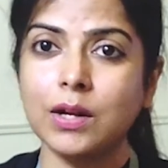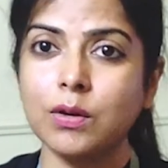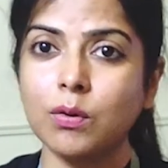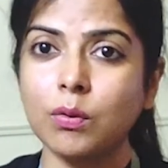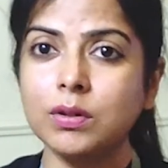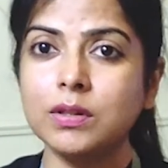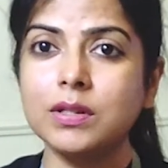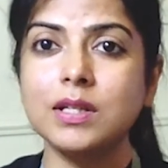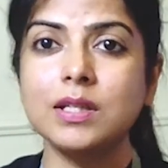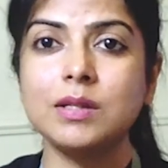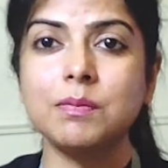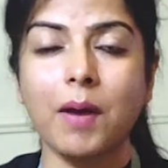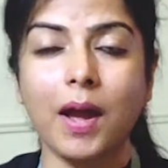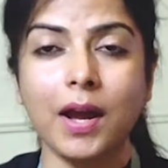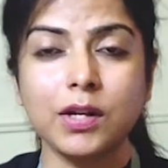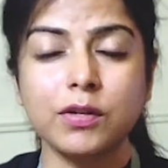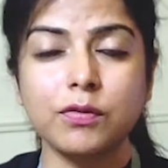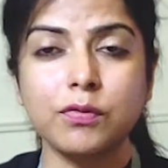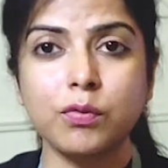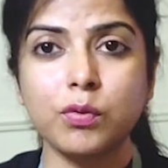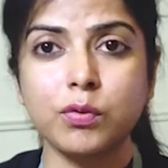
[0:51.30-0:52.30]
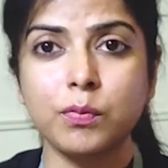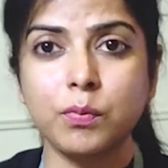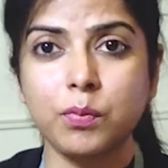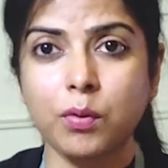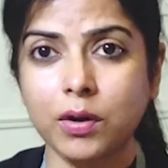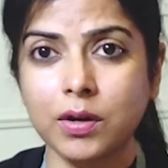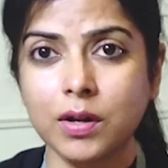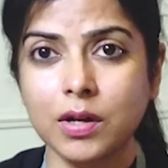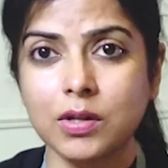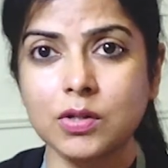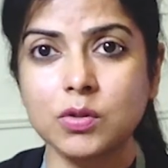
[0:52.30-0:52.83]
And all these packed food
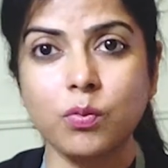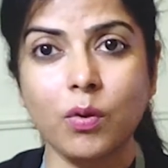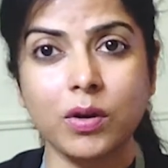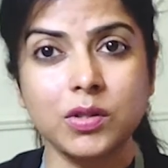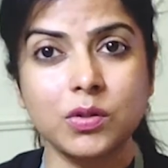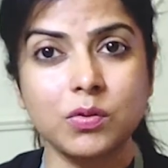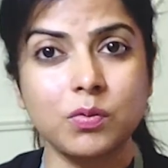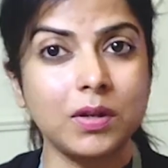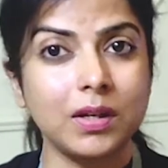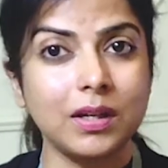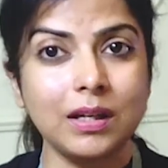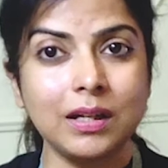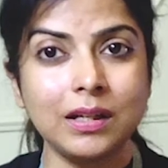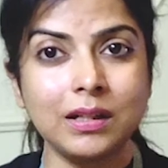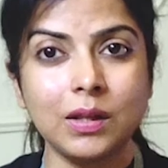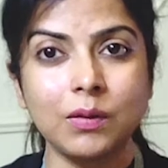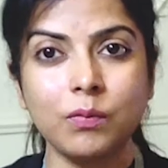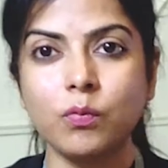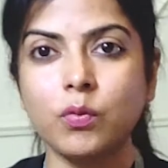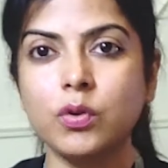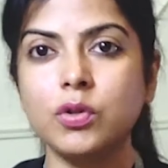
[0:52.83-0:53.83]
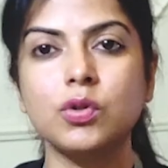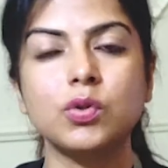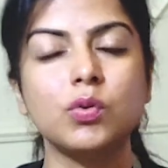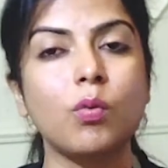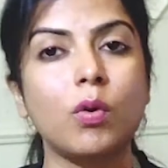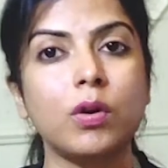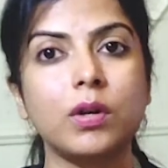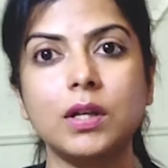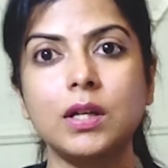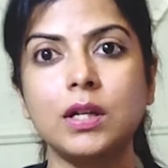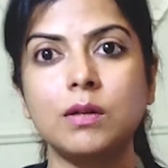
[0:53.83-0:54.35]
products, once we eat them, we
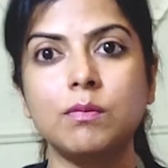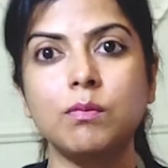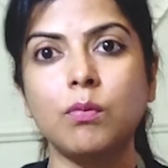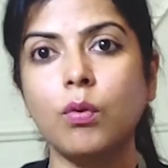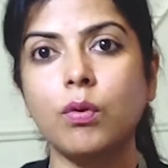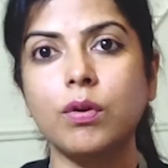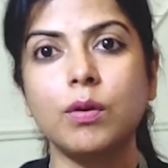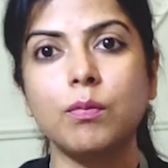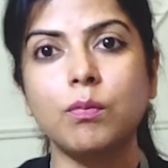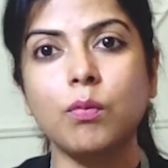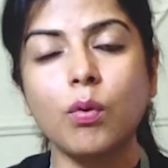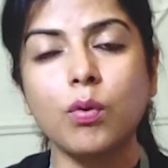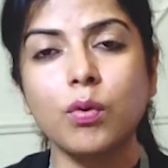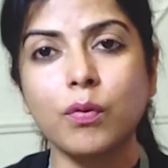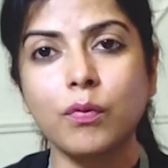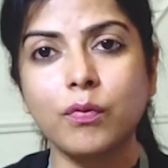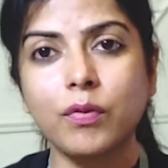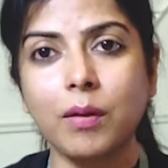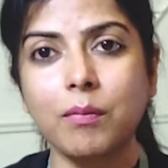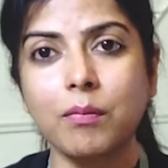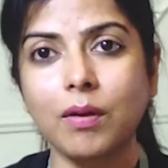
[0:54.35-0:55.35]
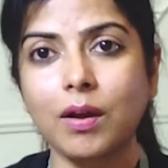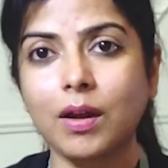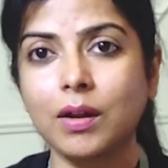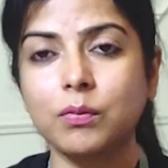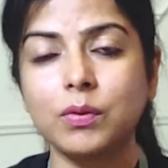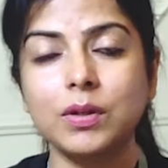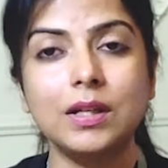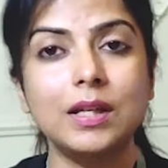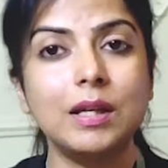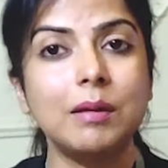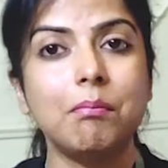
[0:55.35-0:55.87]
just want to eat more and more of them
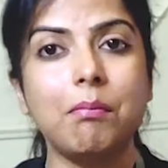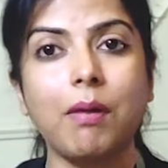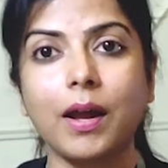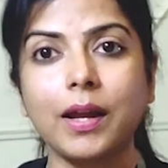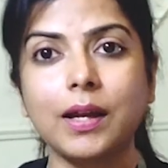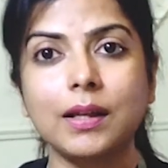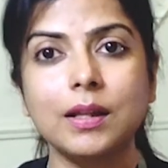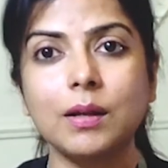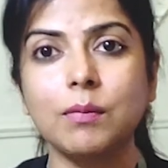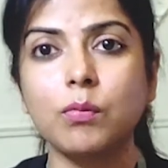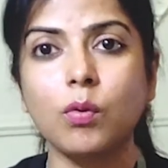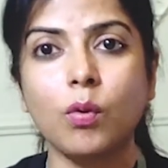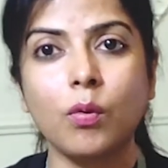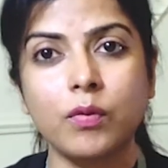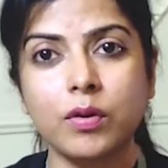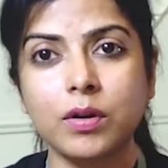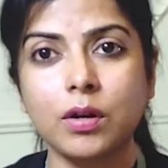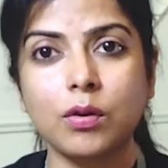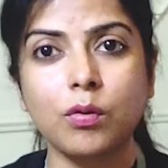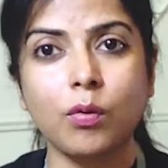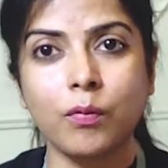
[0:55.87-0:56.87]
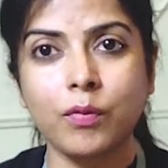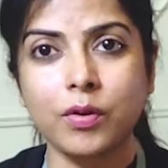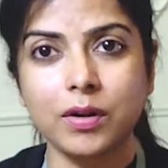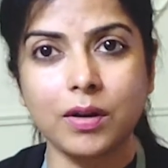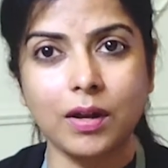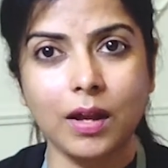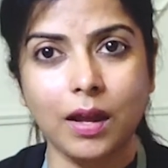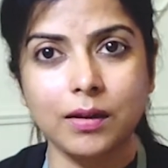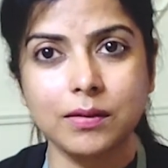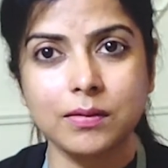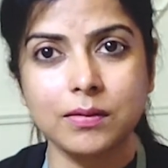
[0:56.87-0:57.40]
and we keep buying them over and
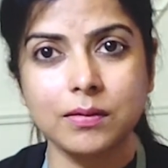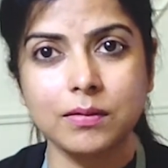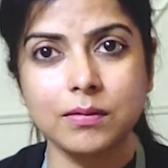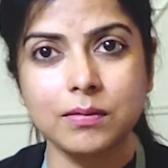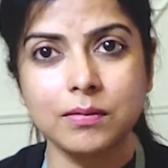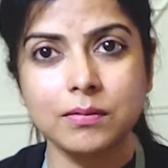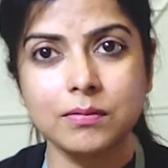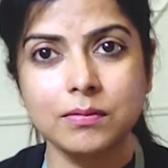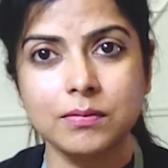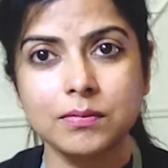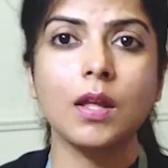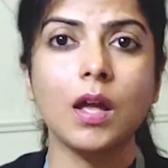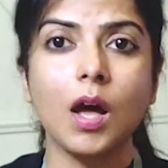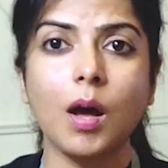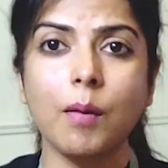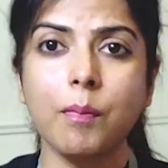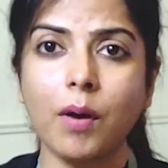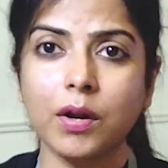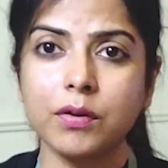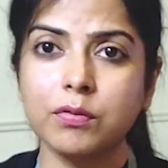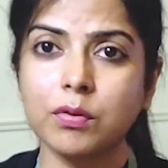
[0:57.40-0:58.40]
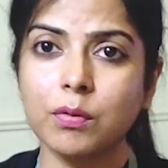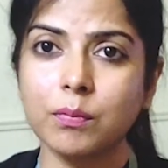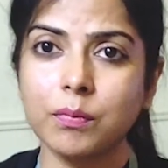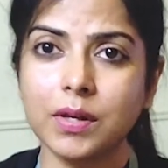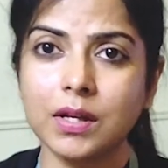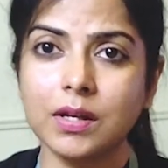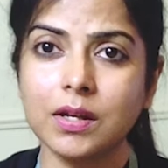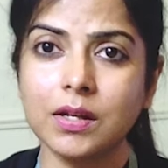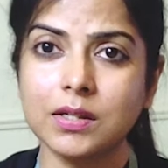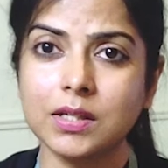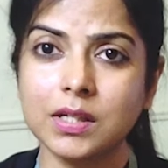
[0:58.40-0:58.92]
over again. Apart from
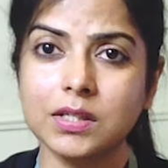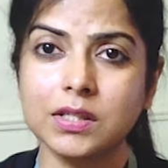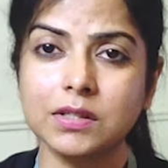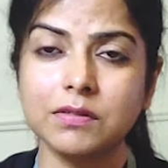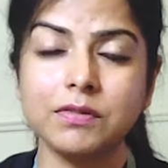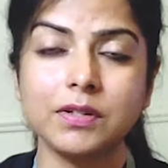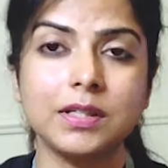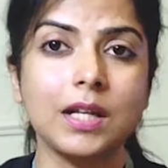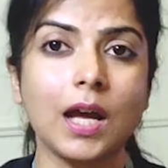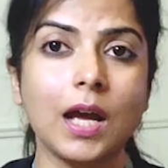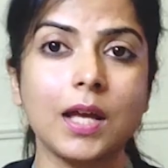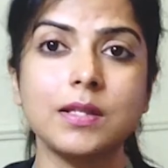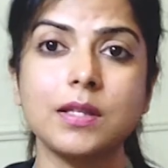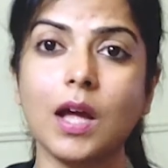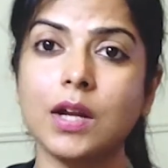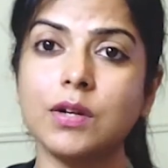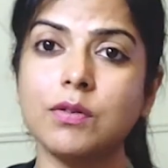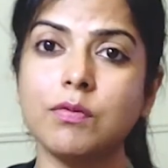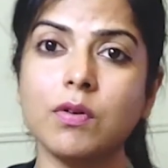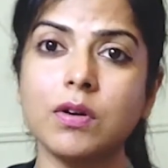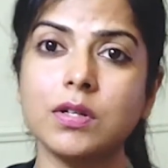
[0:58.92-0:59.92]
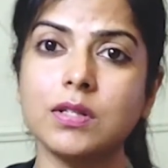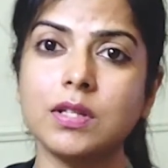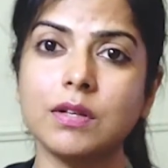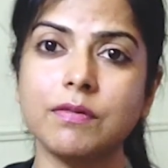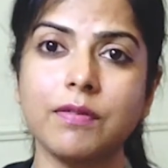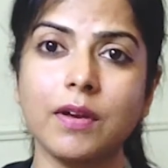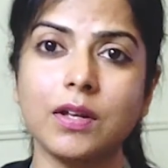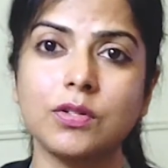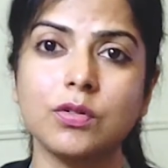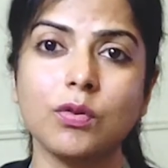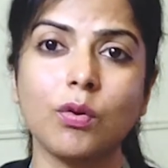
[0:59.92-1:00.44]
being addictive, it has
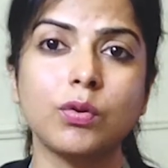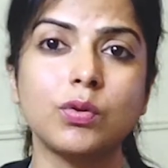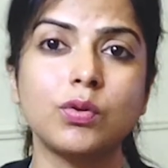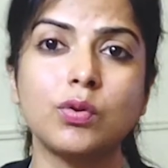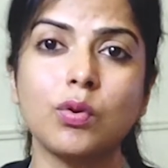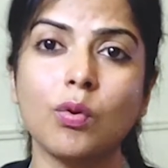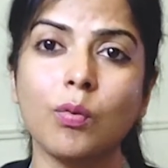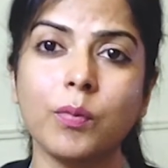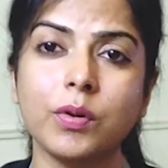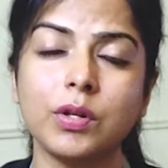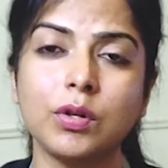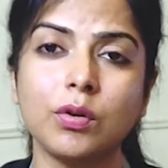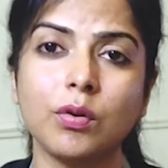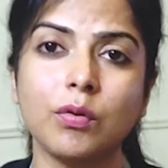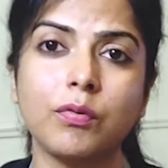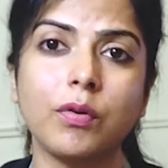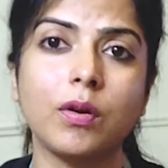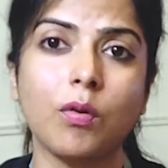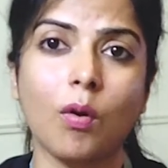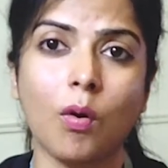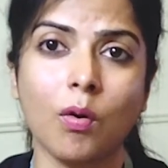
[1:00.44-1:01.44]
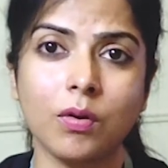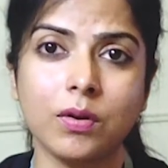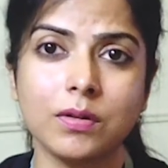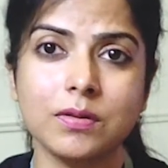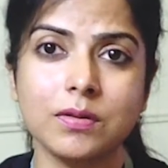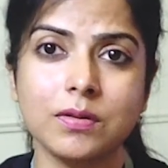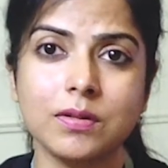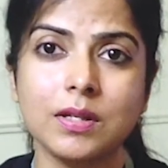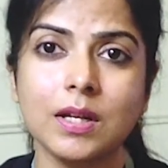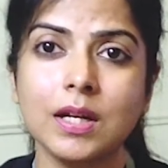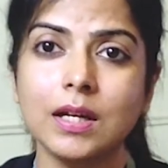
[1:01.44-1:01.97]
adverse effects on so many of our
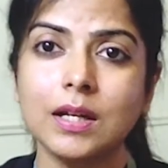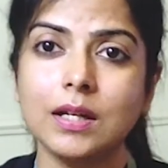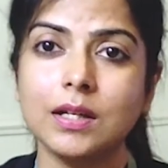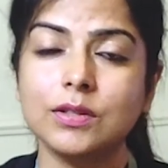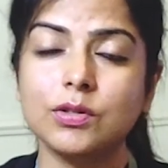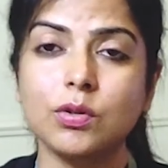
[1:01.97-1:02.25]
organs.